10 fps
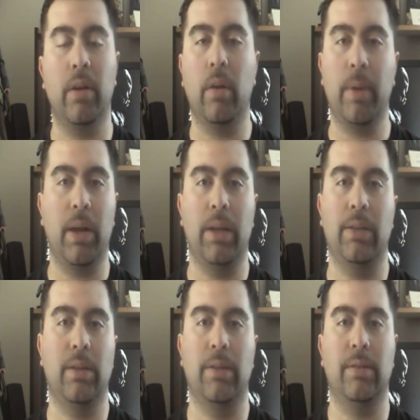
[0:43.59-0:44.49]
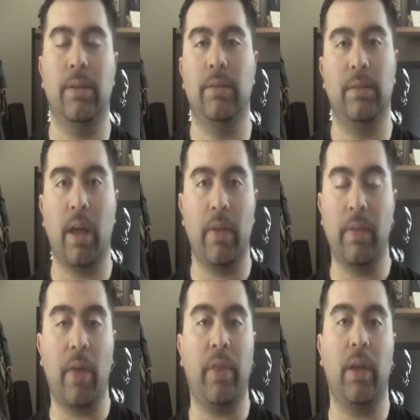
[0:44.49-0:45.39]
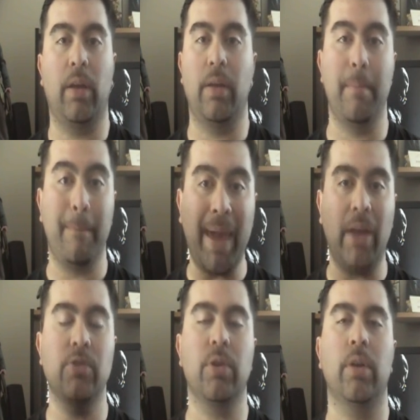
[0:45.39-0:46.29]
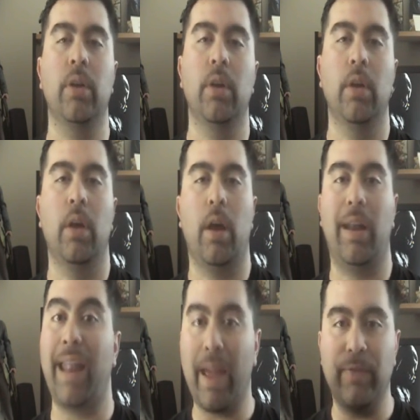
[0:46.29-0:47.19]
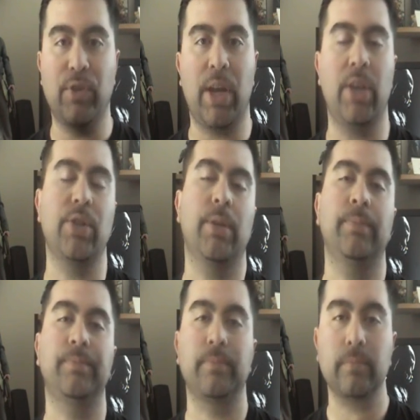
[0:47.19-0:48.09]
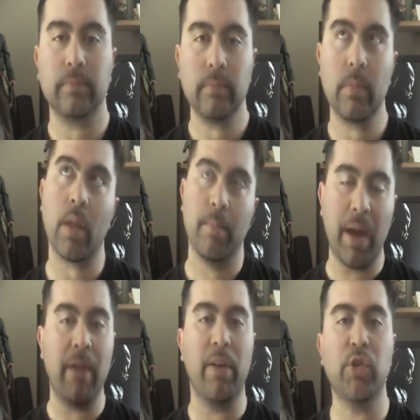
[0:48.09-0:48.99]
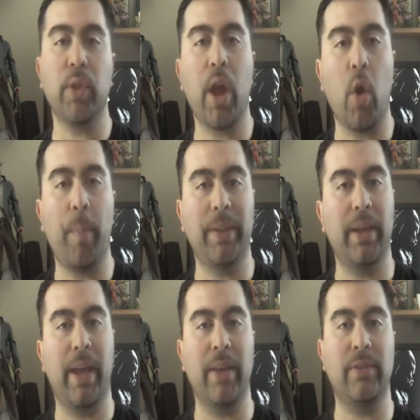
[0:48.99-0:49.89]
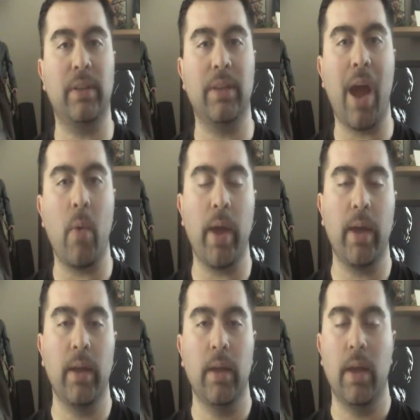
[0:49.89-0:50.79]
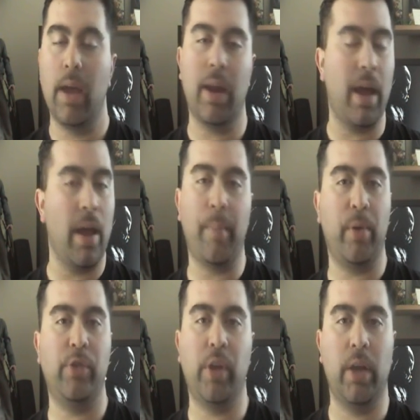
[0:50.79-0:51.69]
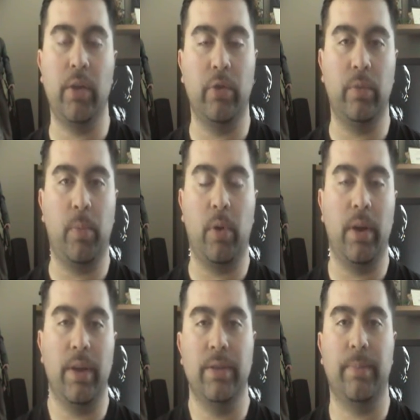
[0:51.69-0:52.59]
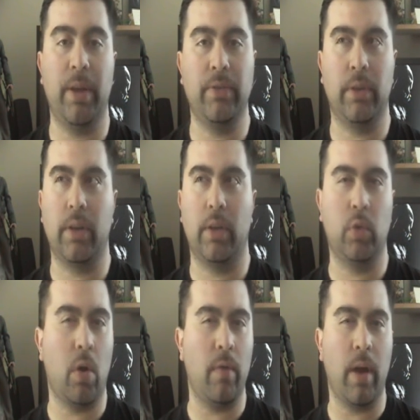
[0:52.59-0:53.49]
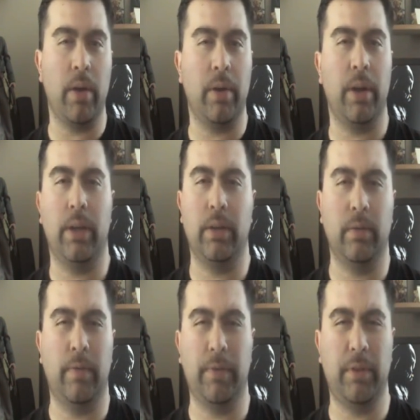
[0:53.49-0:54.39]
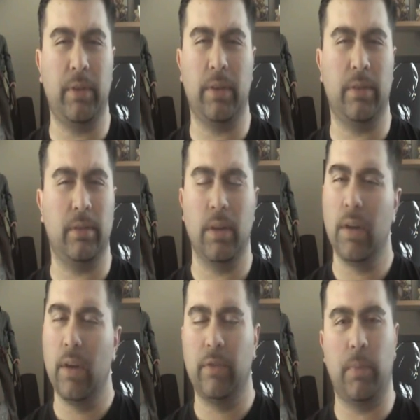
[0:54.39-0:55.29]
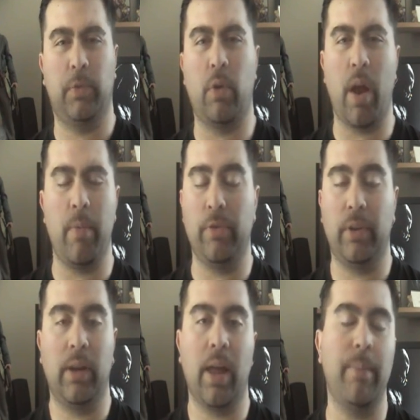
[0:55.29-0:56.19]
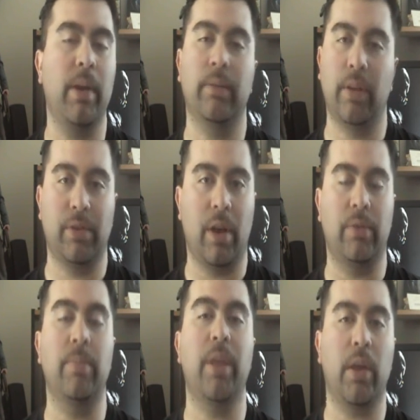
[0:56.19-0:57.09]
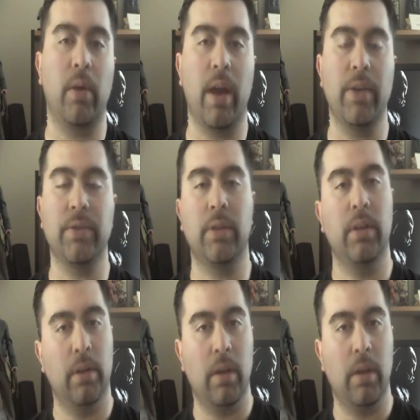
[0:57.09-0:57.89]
You know, I mean, it's it's it's not nothing major, uh, life changing, but eventually I hope it, it gets that way. And I appreciate your support. It is amazing. Uh, 1,256 subscribers and climbing. That's awesome. Thank you guys.